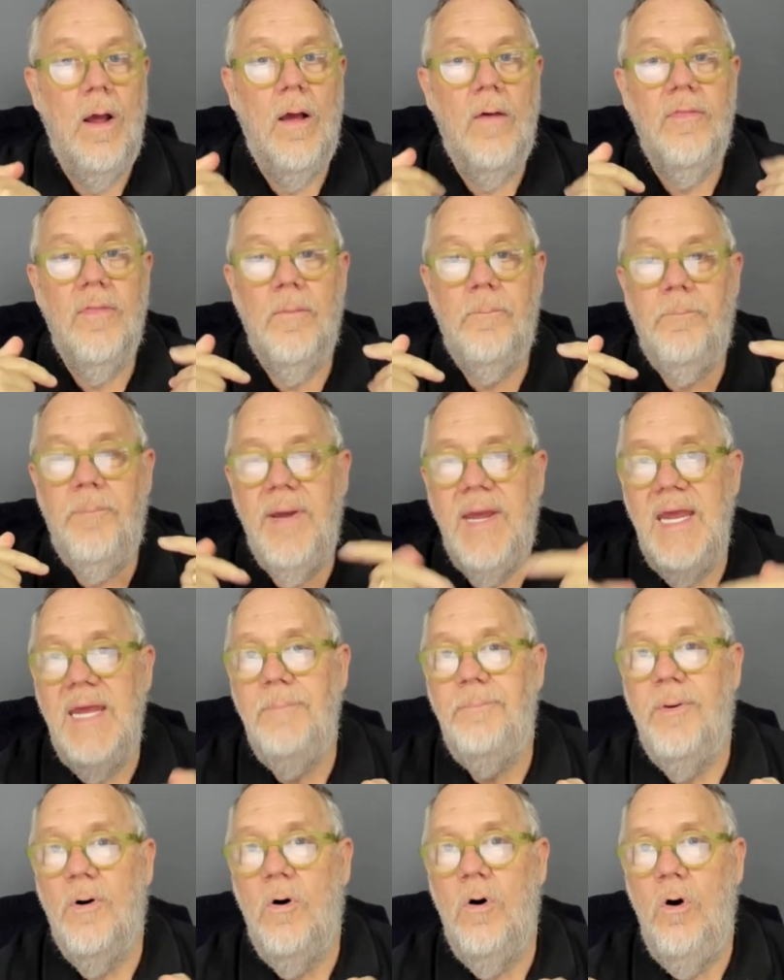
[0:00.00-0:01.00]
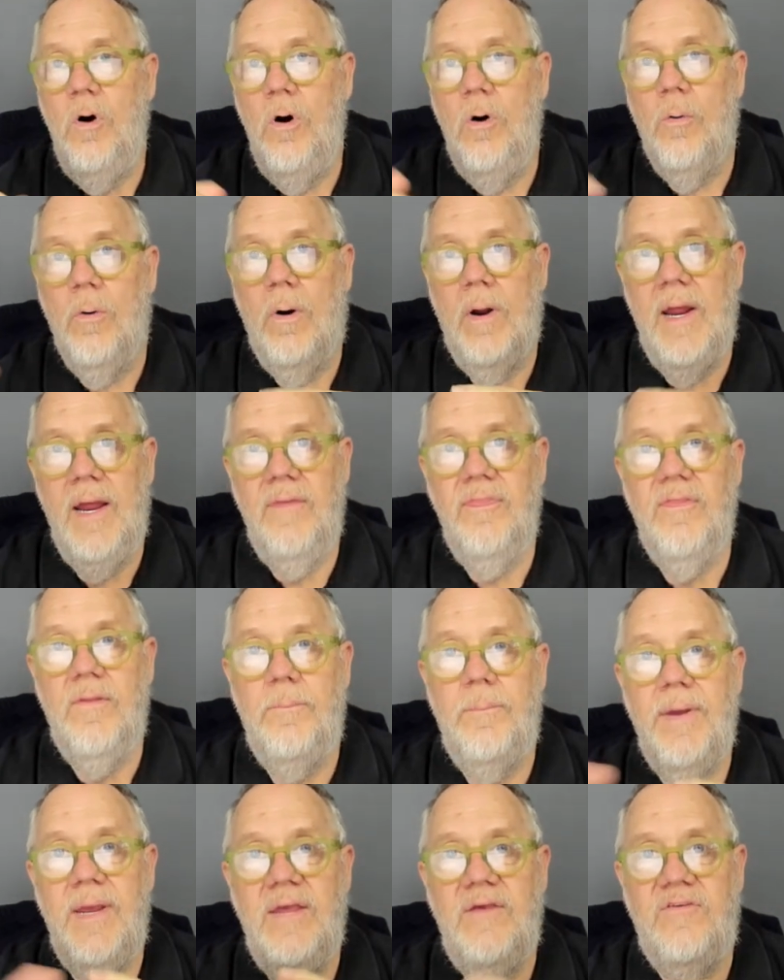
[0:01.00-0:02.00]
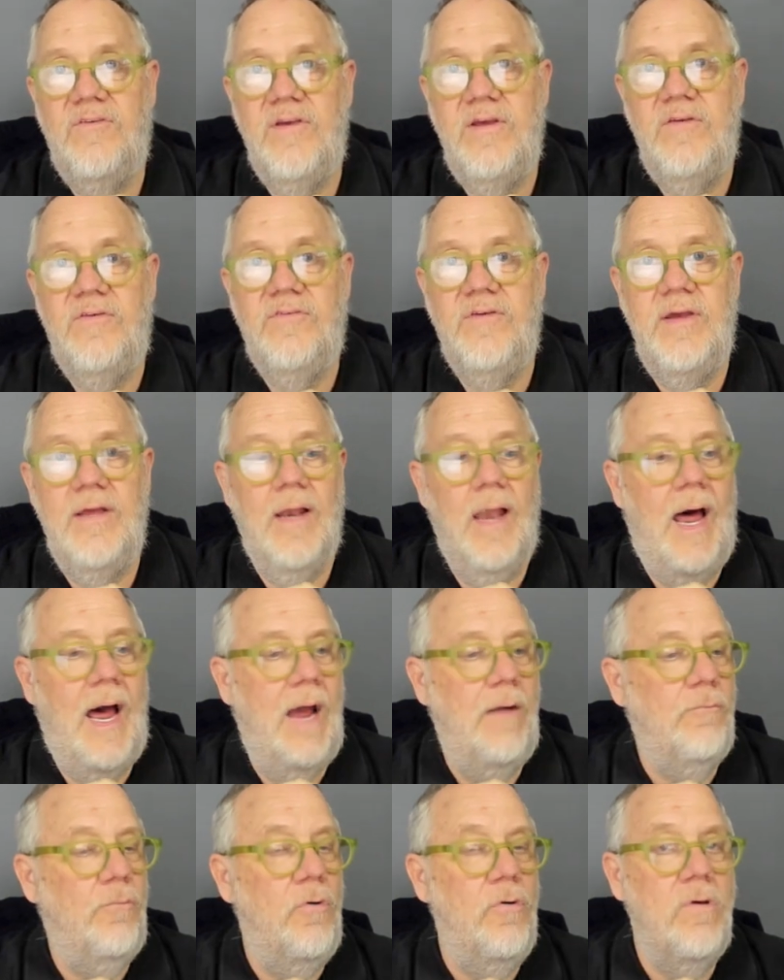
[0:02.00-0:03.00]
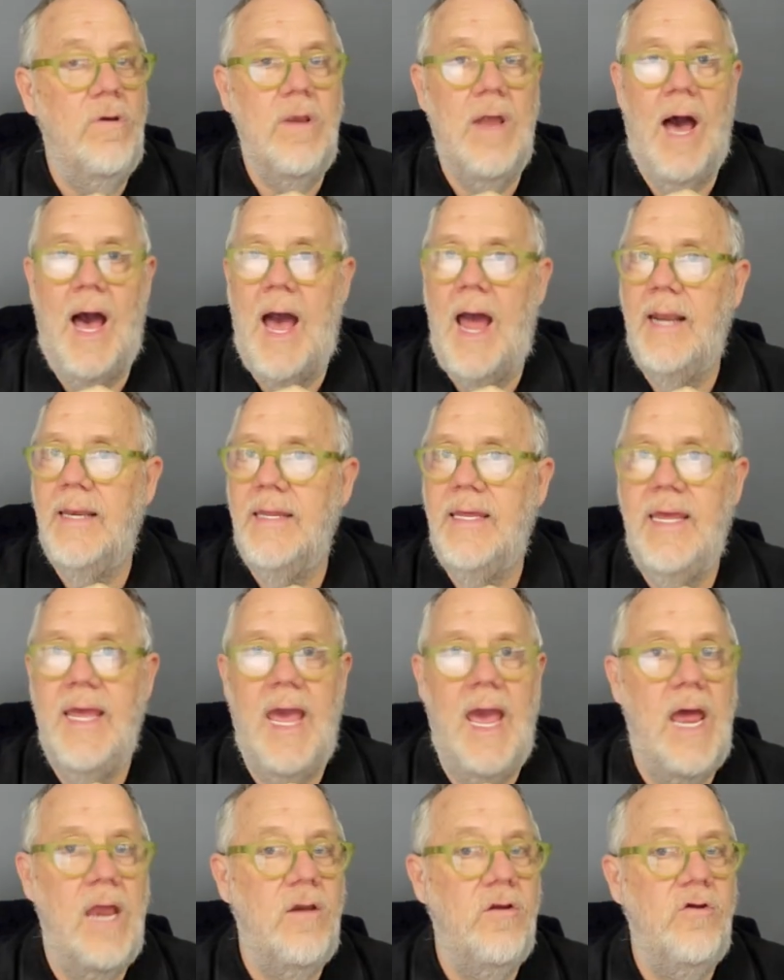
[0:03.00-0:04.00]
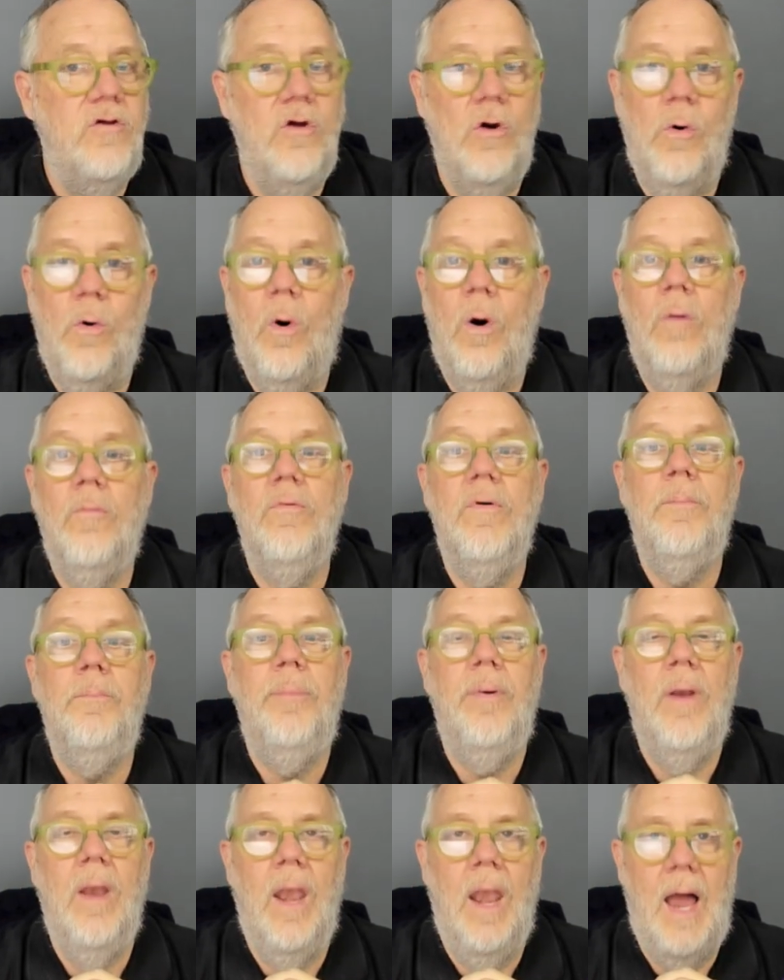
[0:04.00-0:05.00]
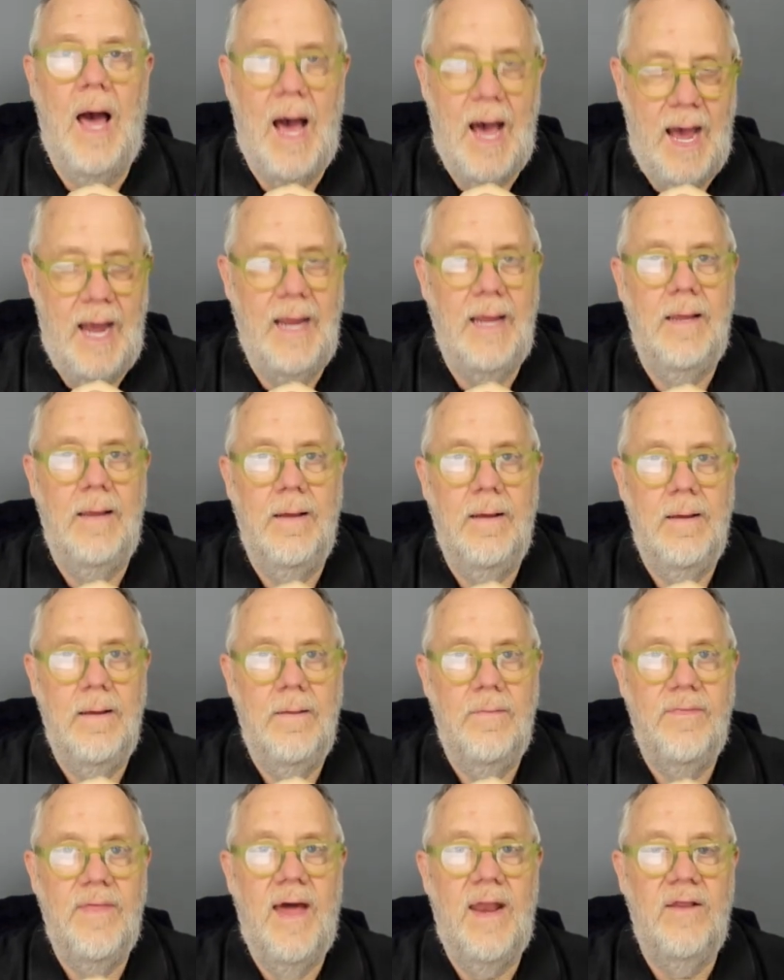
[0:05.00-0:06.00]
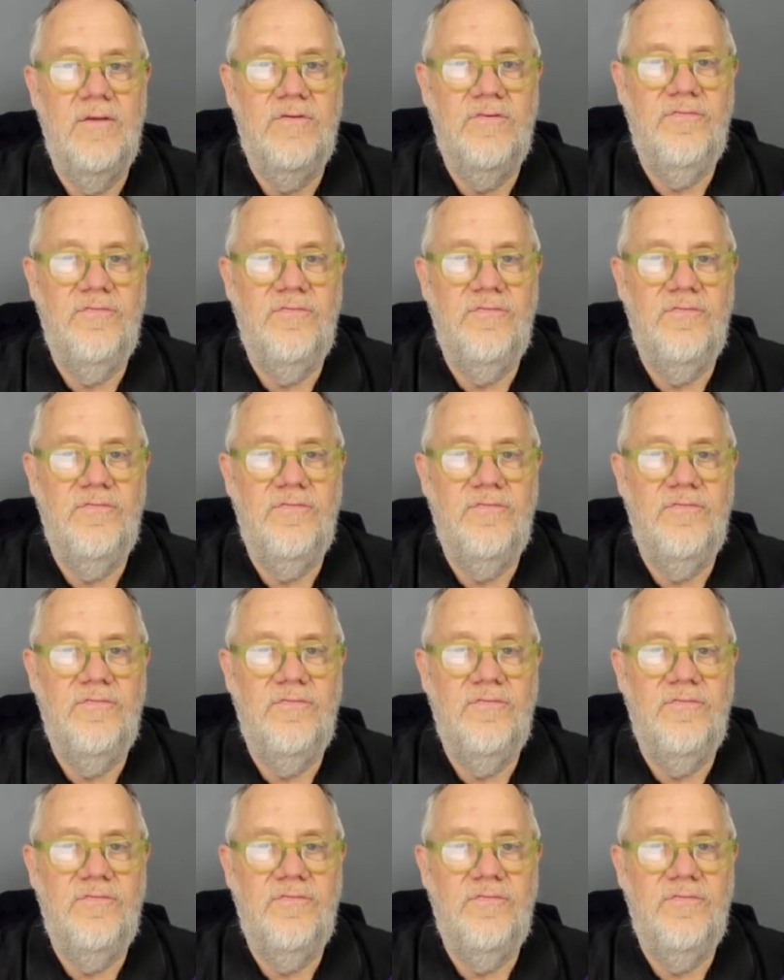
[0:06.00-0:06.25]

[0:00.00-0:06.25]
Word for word: the people who were in the BCC line will not get your reply. That is